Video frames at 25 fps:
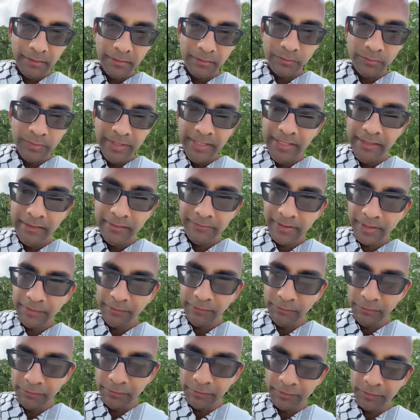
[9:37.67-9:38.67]
We need to find
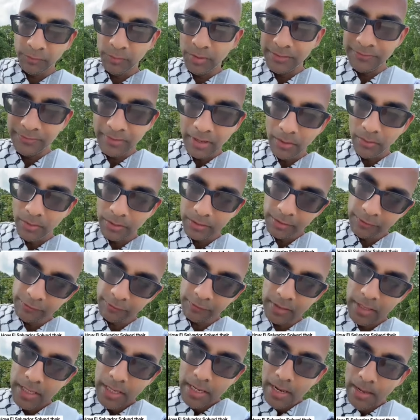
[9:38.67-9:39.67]
solutions that work for our
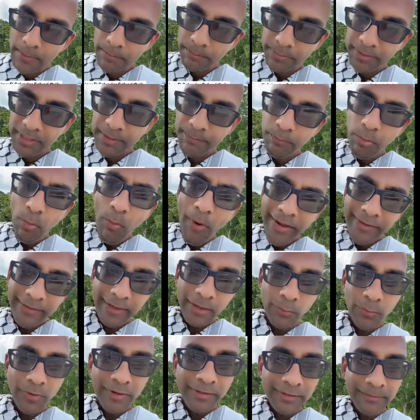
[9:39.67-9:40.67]
country. But the point I
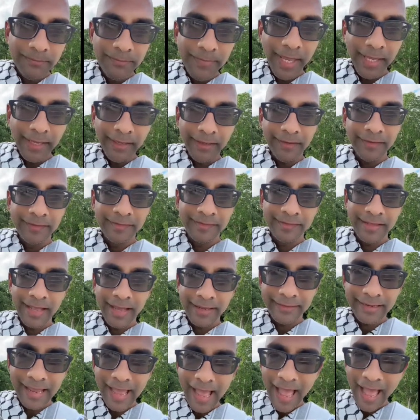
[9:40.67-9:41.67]
want to make is
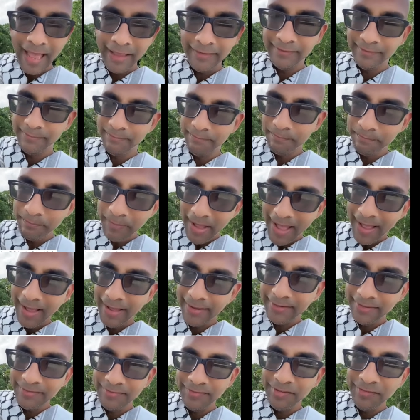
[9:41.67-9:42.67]
that as
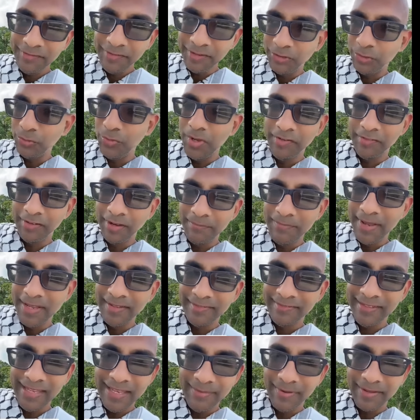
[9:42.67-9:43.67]
bad as the situation may
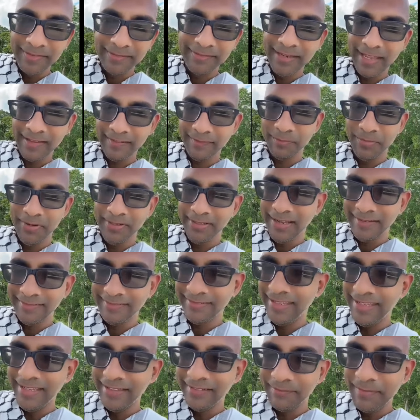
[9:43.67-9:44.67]
seem, as desperate as
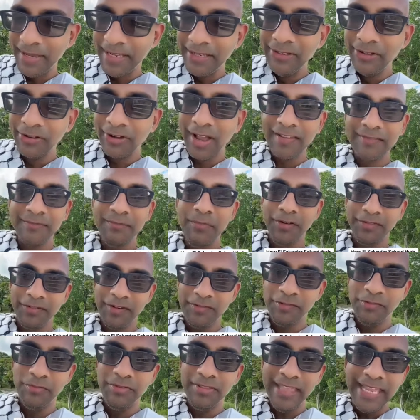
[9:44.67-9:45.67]
things may look, as much
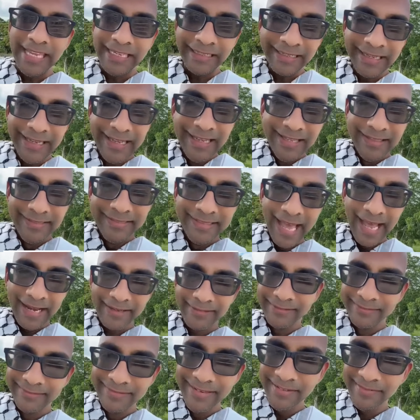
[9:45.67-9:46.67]
as you think that
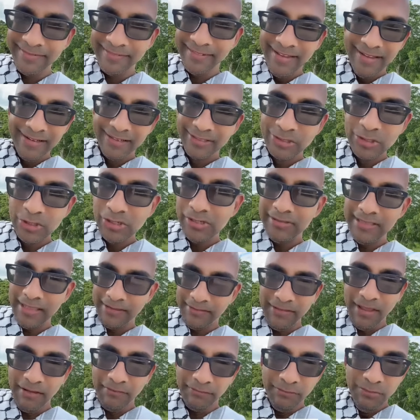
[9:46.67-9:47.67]
this
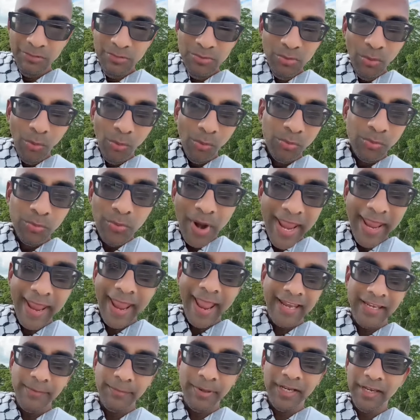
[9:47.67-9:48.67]
there's no way
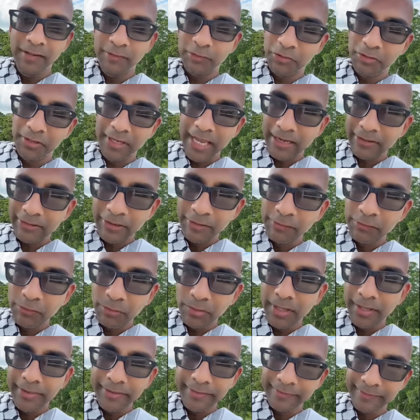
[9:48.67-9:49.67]
anybody's going to get
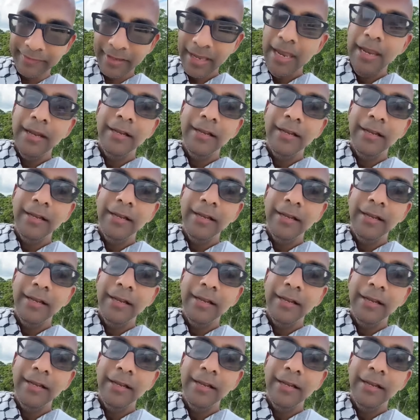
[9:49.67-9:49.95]
control of this.